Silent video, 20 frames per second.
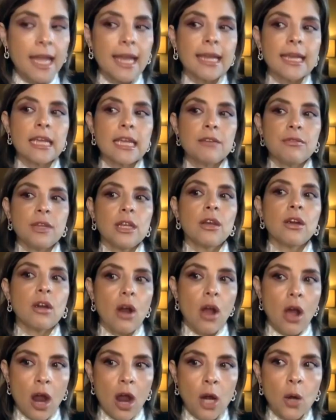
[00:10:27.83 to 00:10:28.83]
and giving your
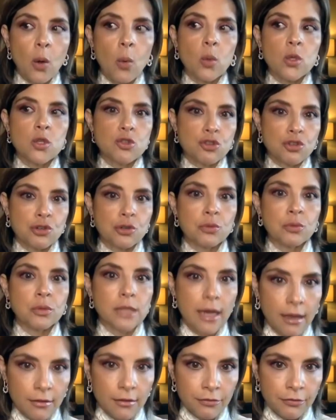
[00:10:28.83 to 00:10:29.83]
heart was true
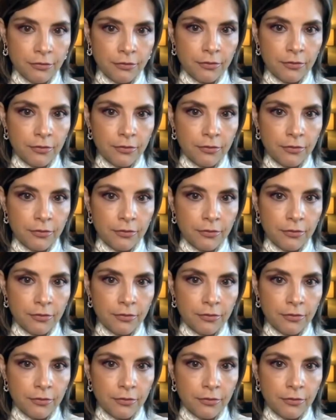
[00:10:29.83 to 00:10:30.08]
love.